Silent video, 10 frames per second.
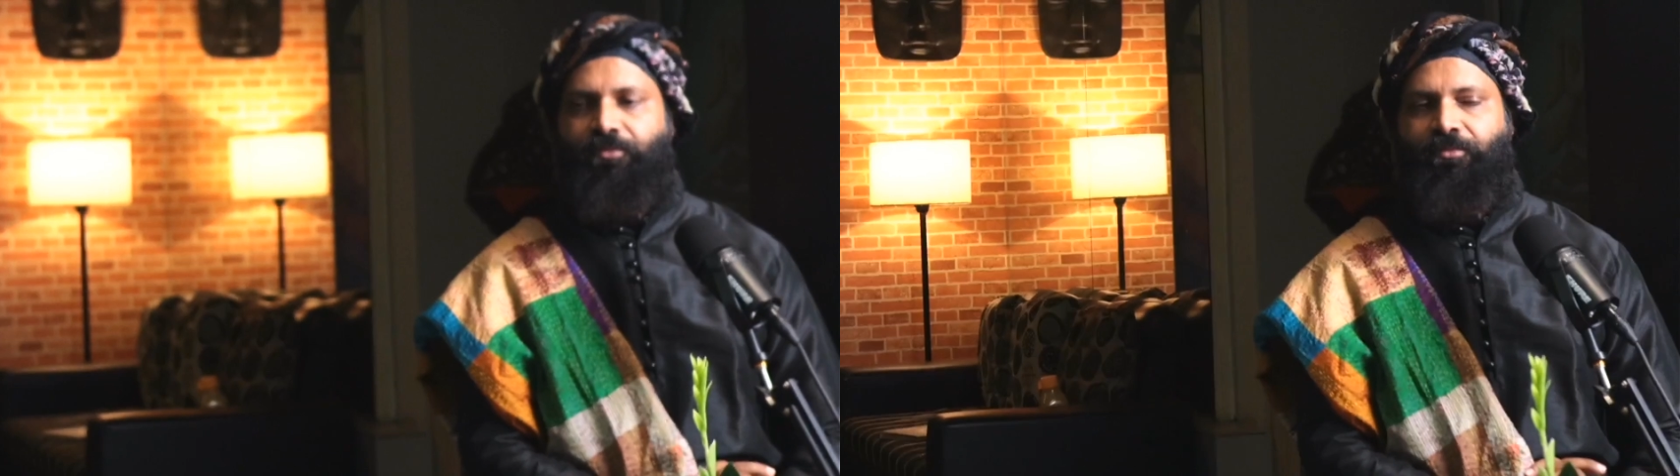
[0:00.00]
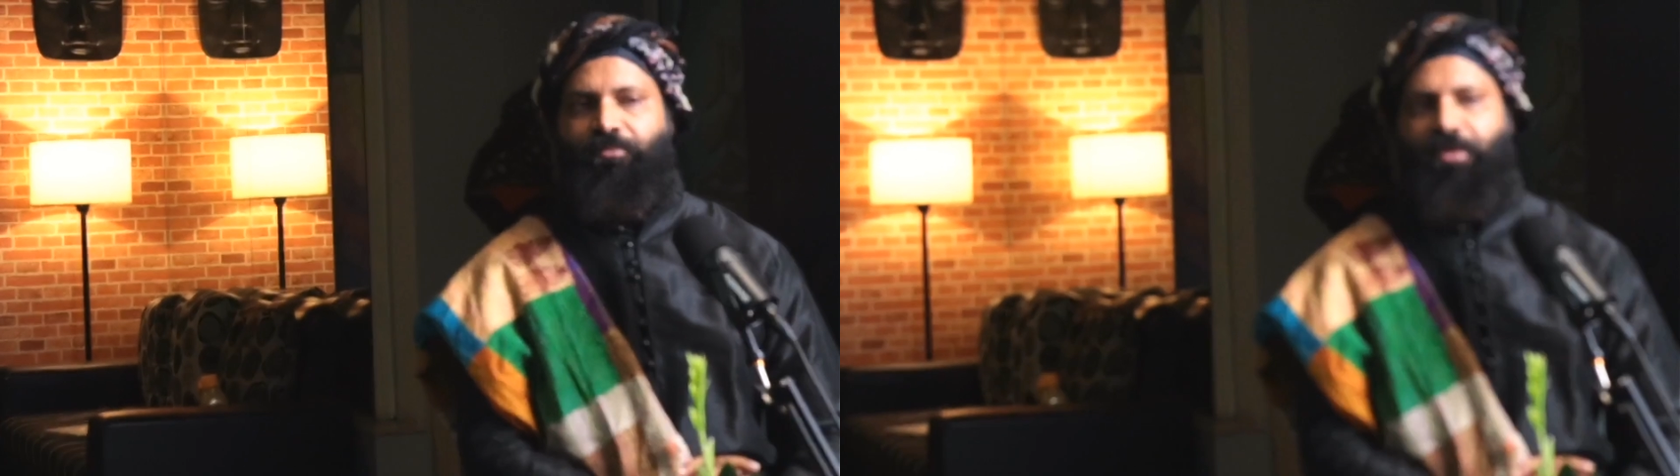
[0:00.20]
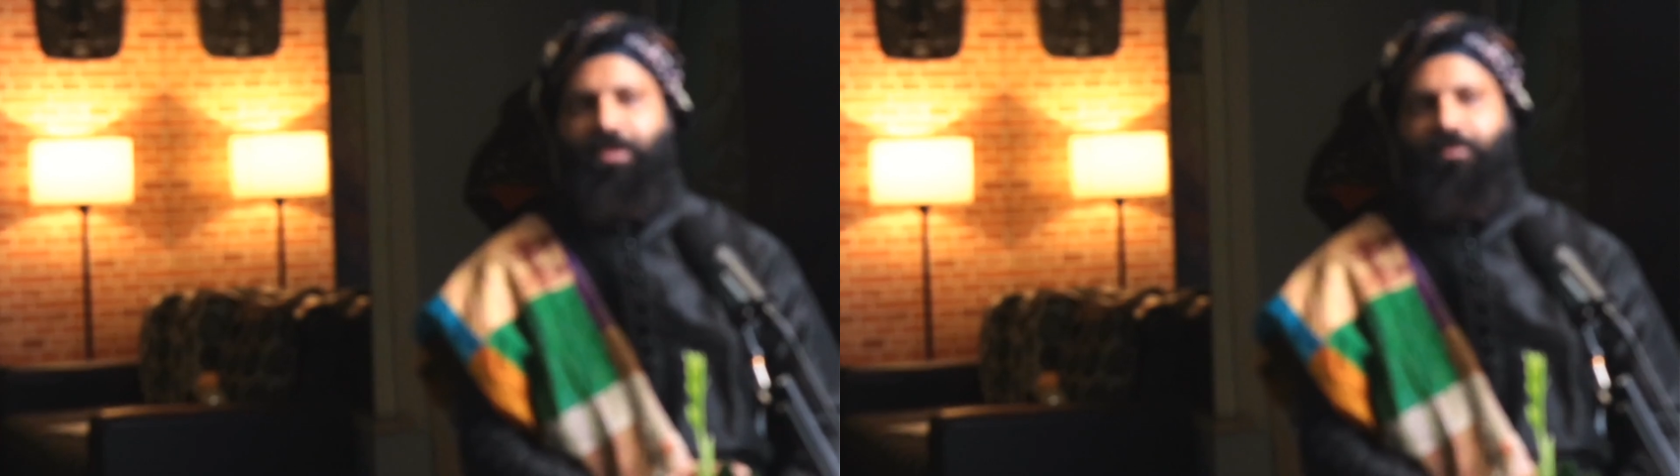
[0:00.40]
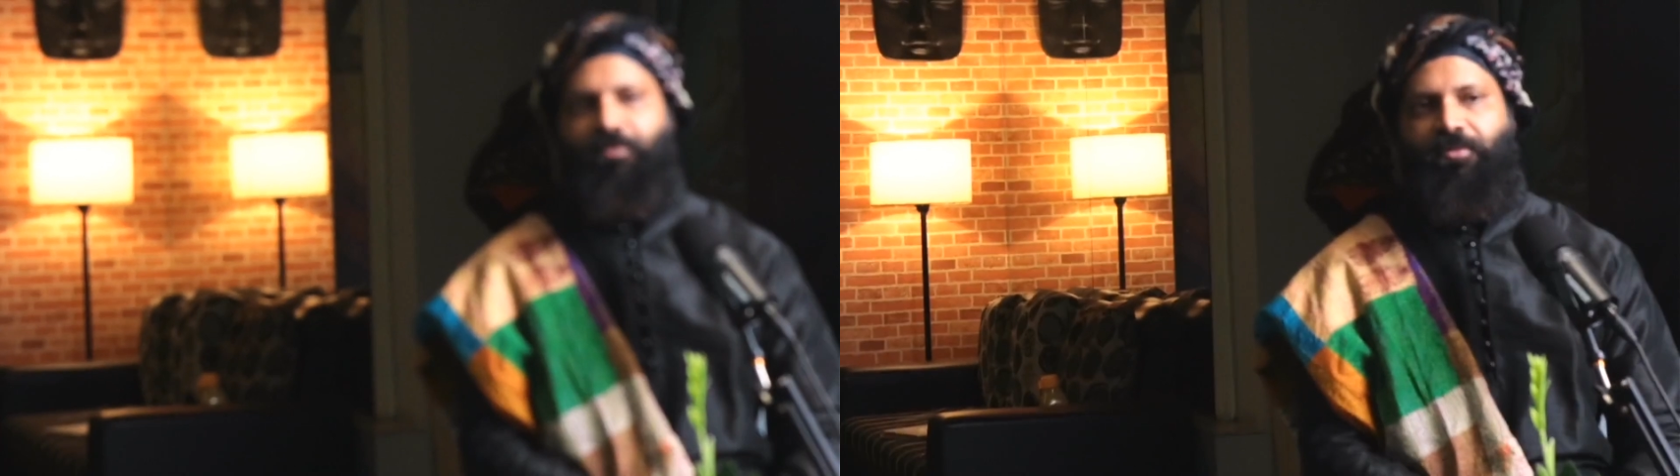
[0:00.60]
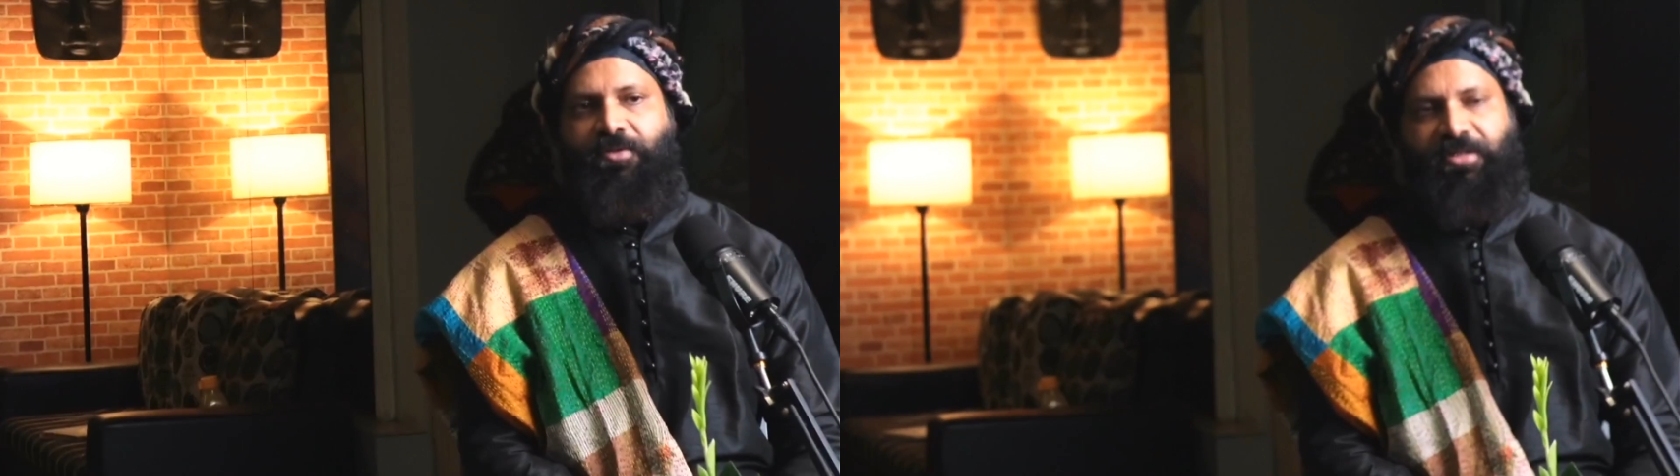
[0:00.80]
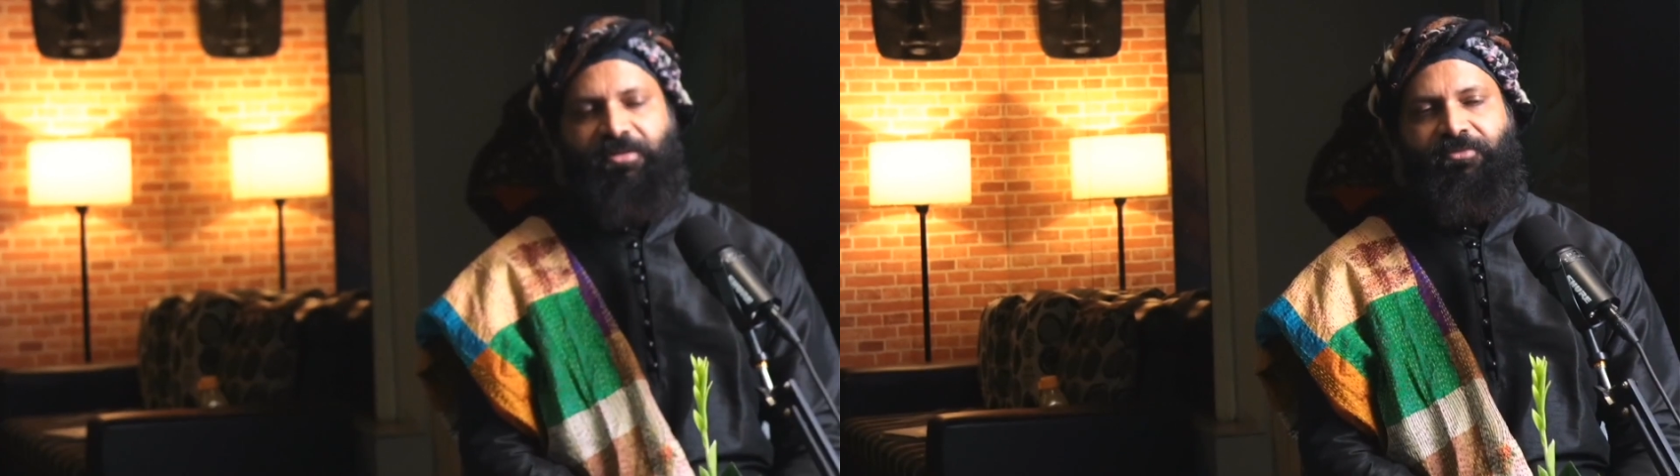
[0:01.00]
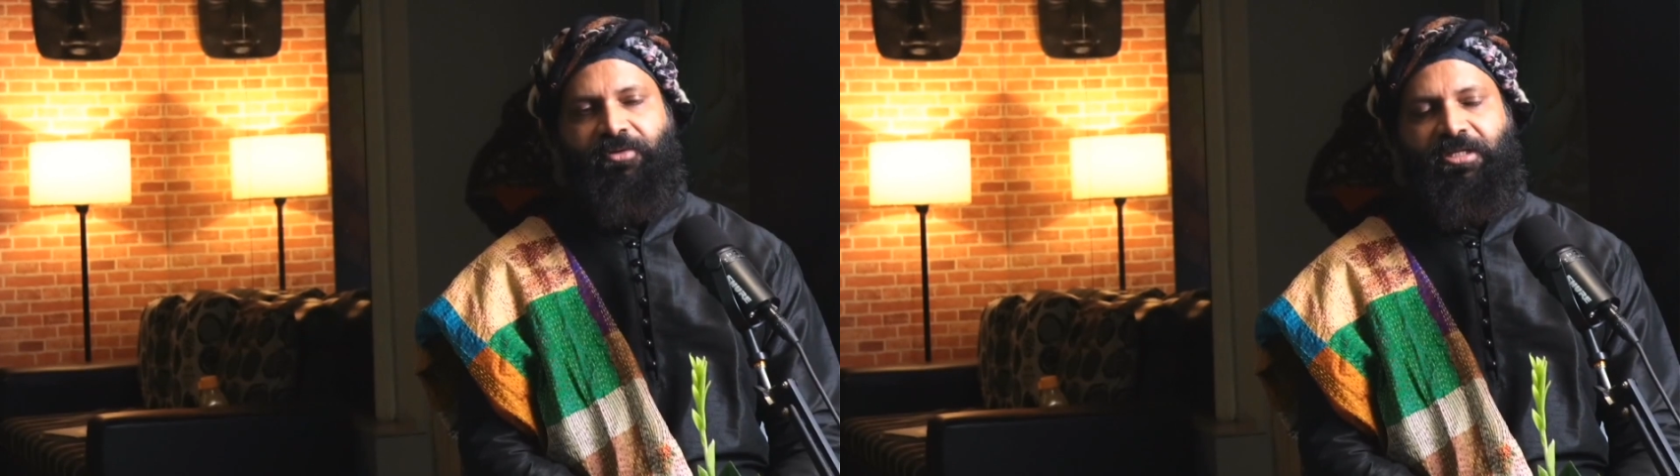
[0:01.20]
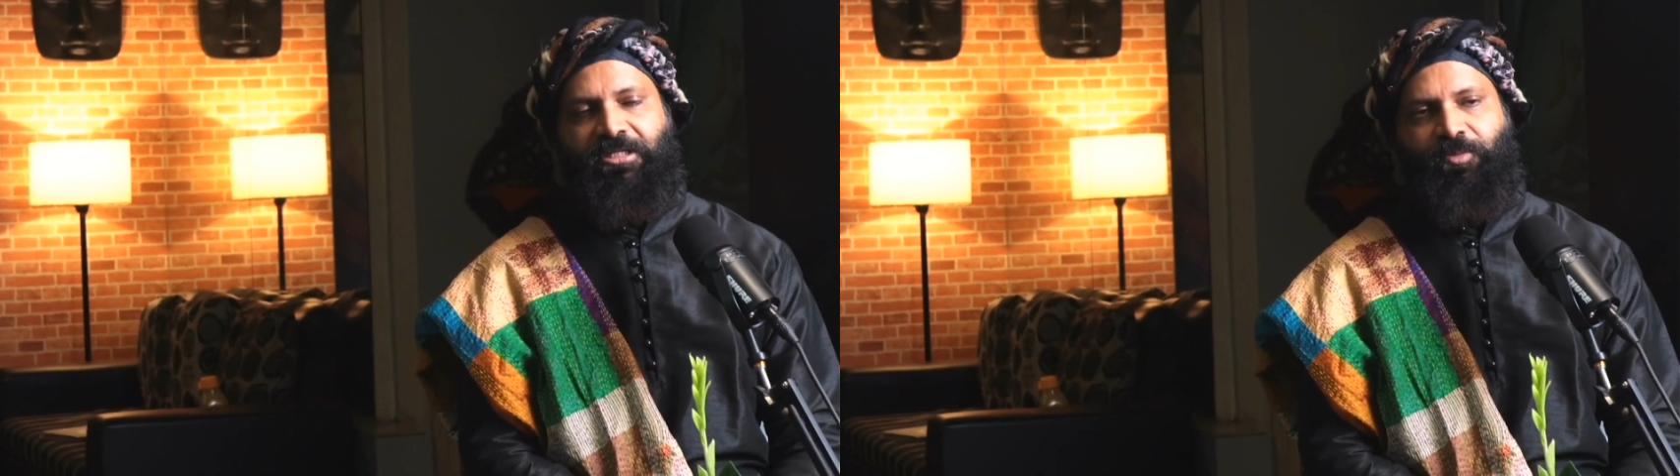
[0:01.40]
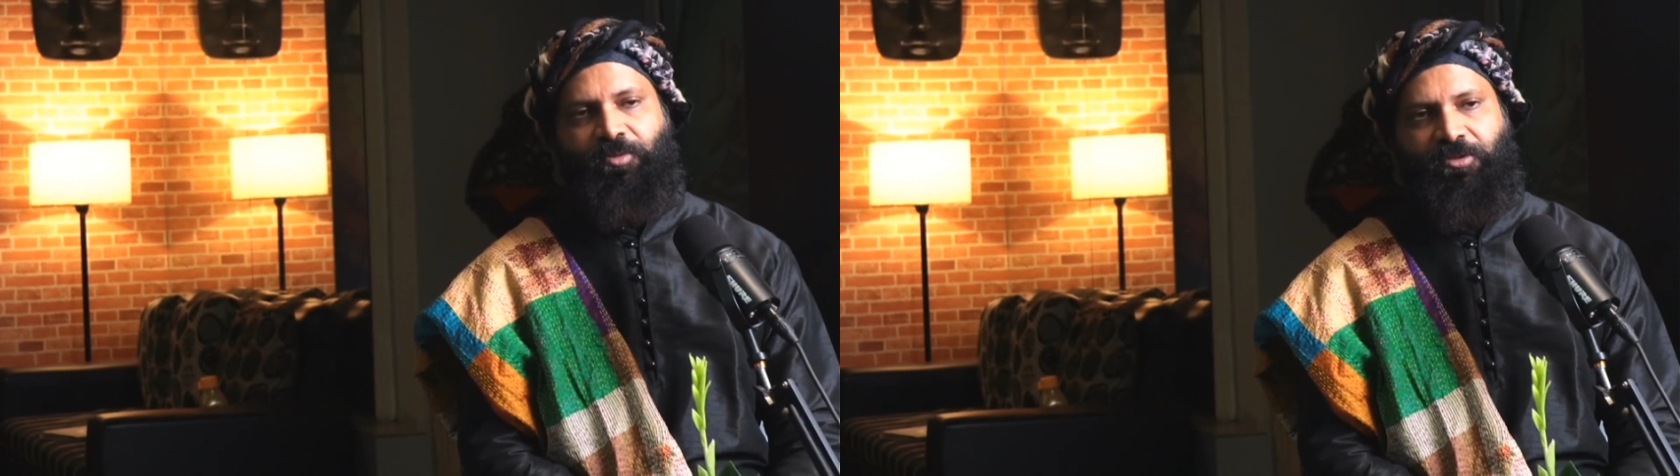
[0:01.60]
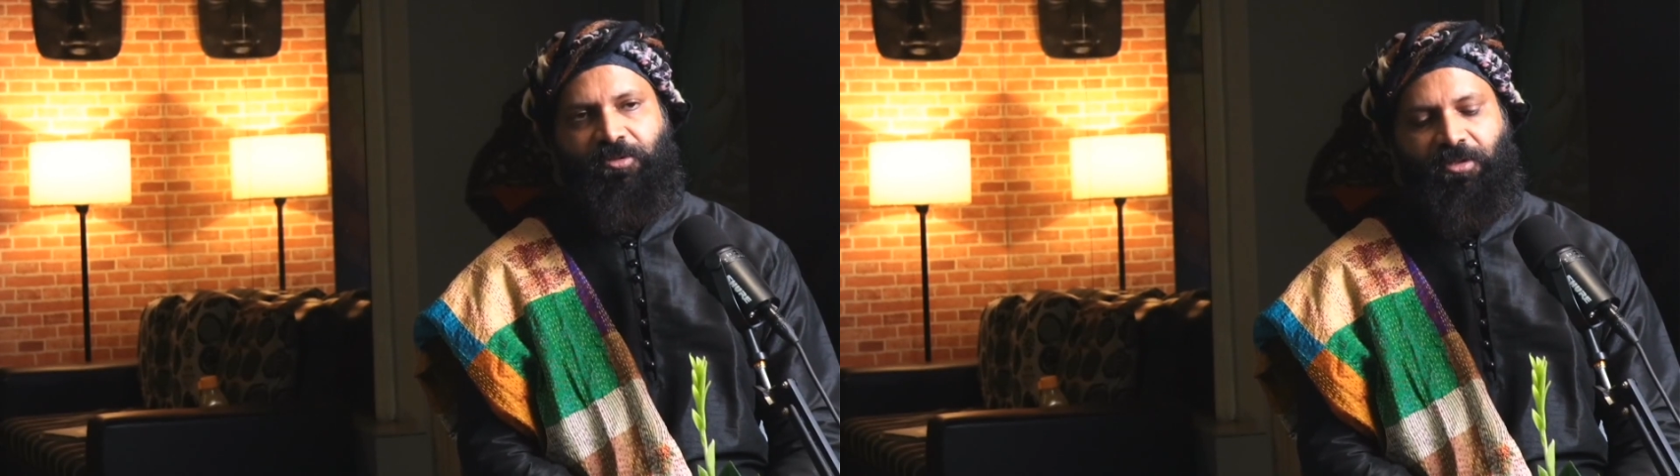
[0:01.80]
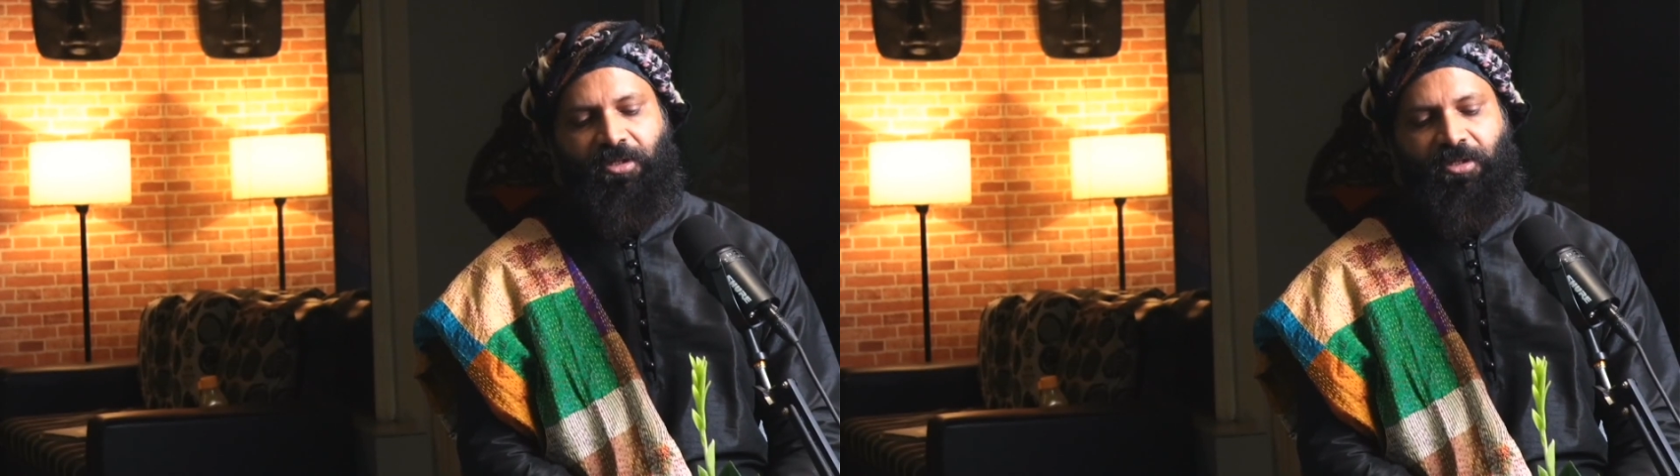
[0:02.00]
make ourselves responsible,